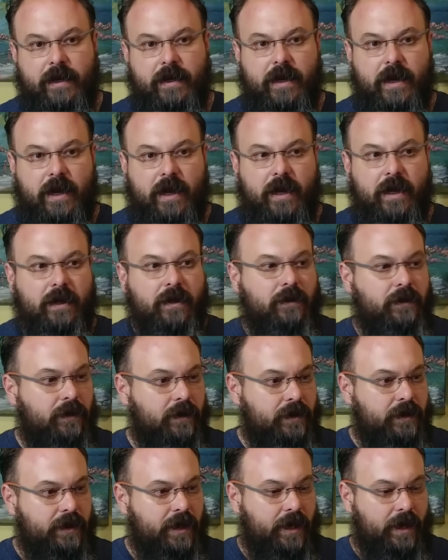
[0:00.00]

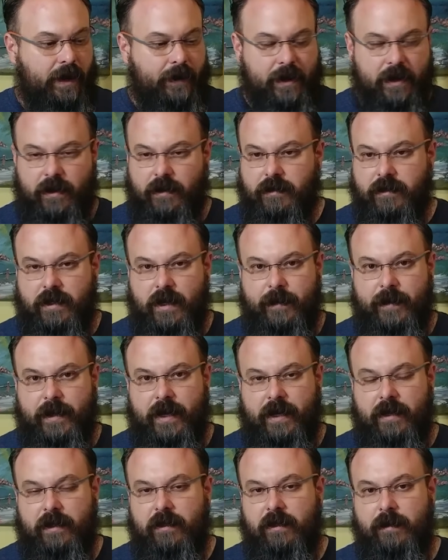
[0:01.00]
let's see. I don't know. It's going to be
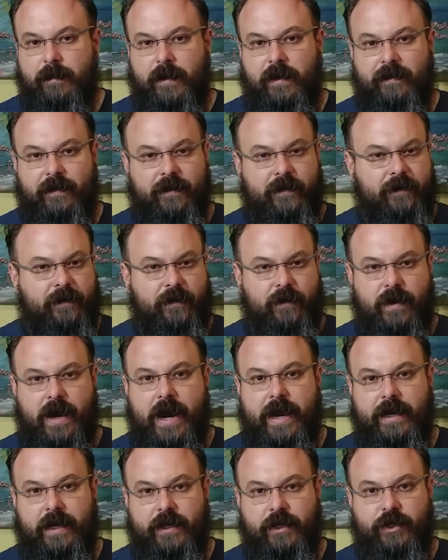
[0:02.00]
like a little bit of a
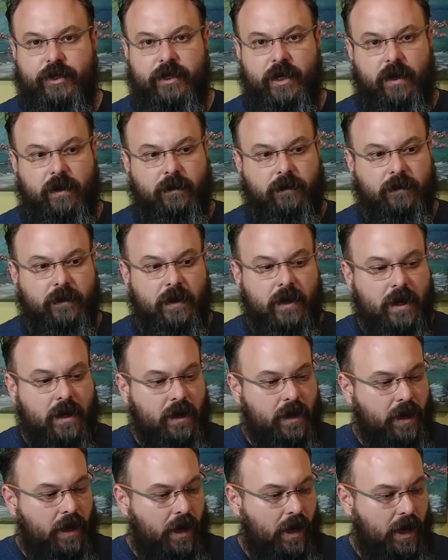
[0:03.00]
variety show.
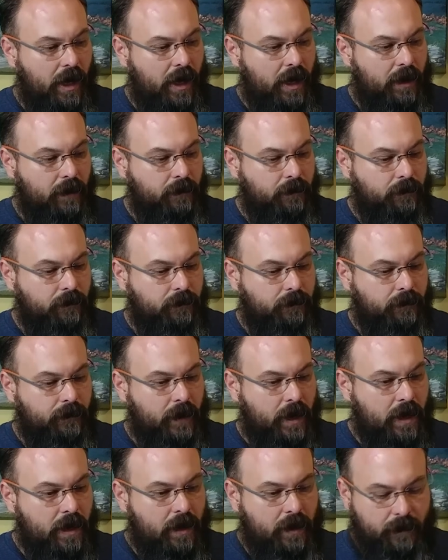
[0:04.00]

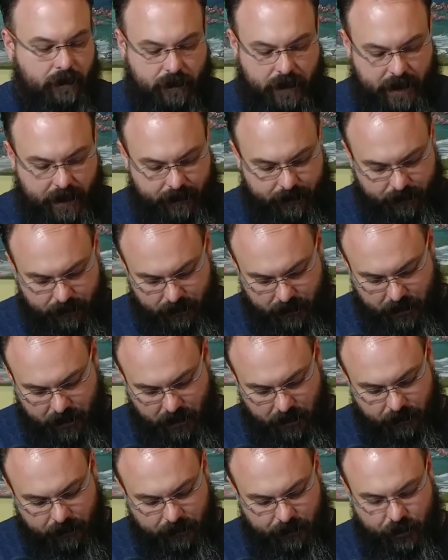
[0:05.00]
But, you
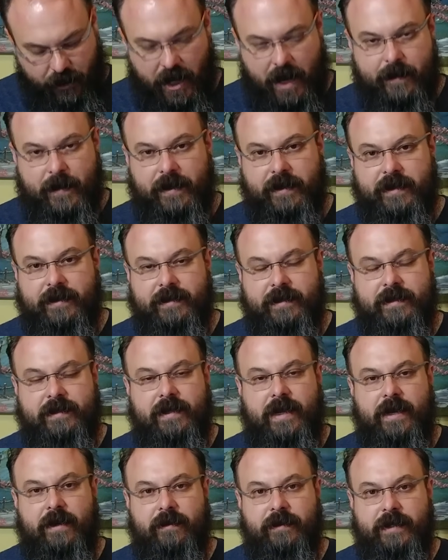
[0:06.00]
know, we'll try and make this as
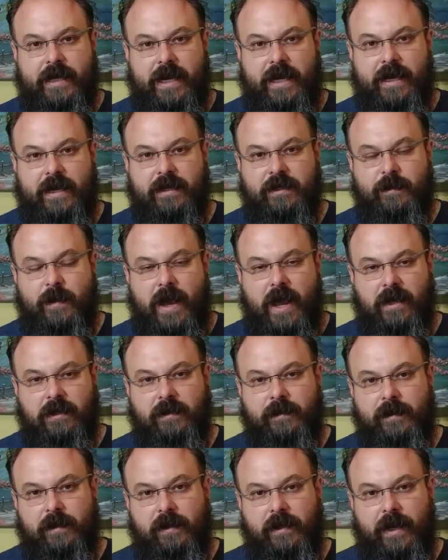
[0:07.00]
entertaining as
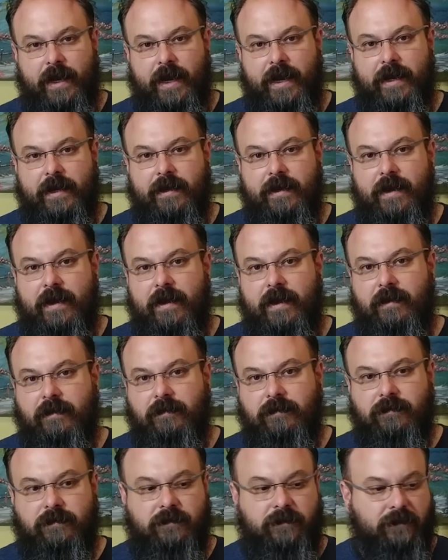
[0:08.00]
possible. And
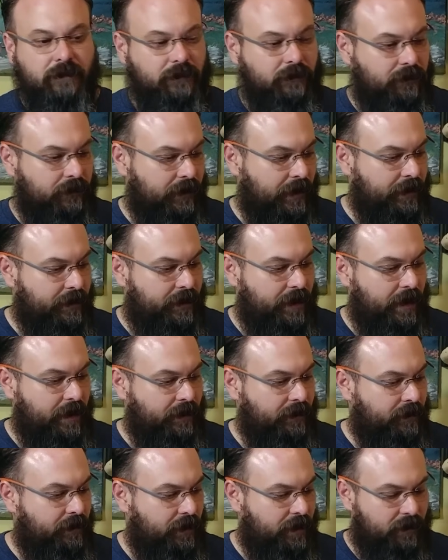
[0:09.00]
that's
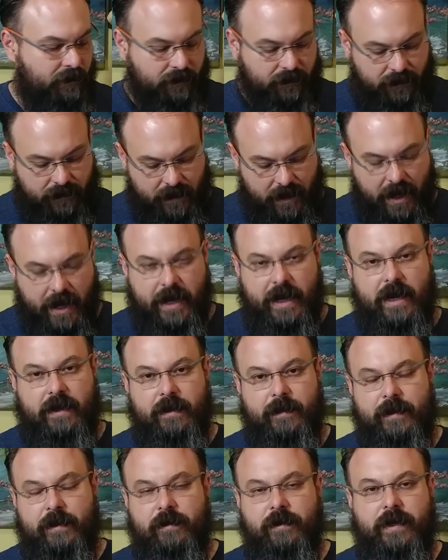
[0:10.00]
it. So, yeah,
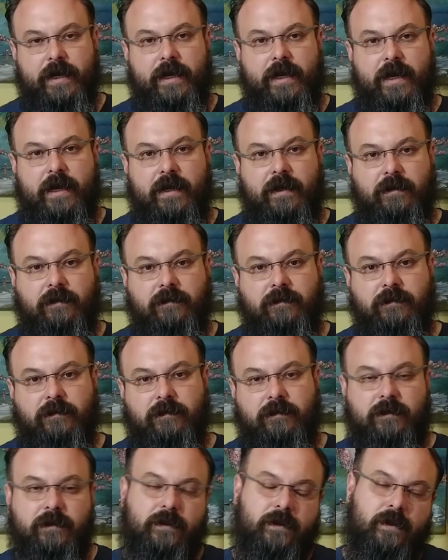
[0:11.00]
let me go
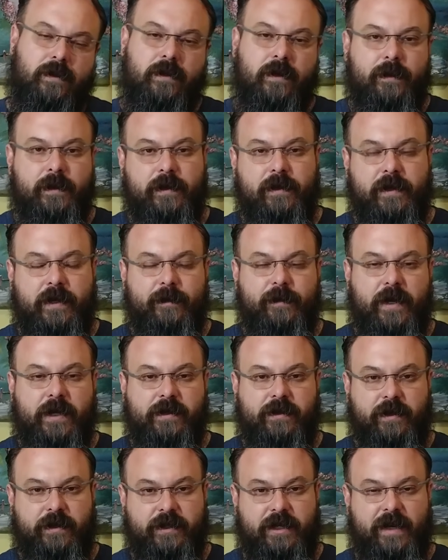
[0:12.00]
get
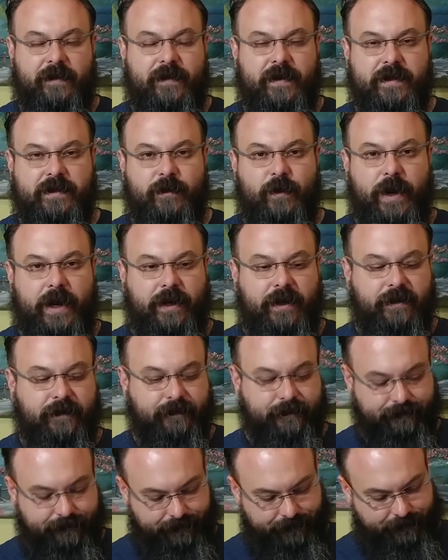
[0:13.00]
Buster, see if he's awake.
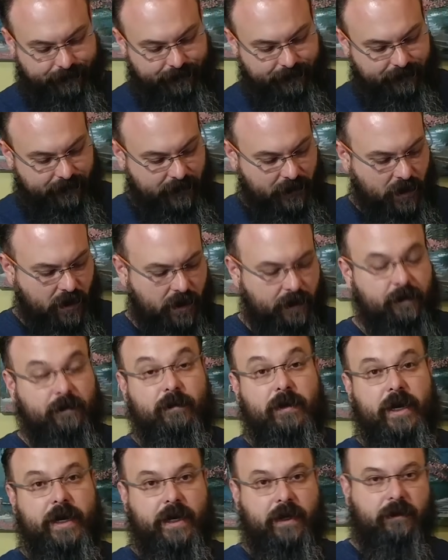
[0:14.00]
Or
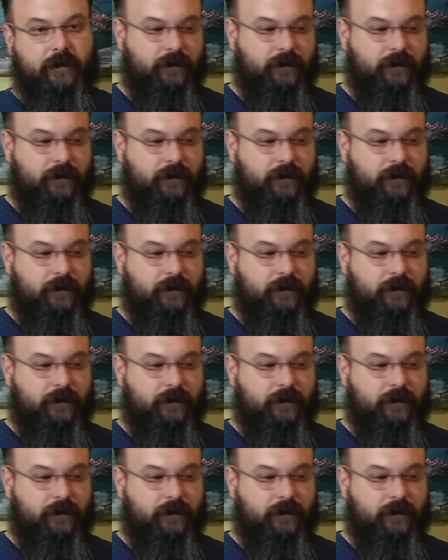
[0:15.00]
Buddy.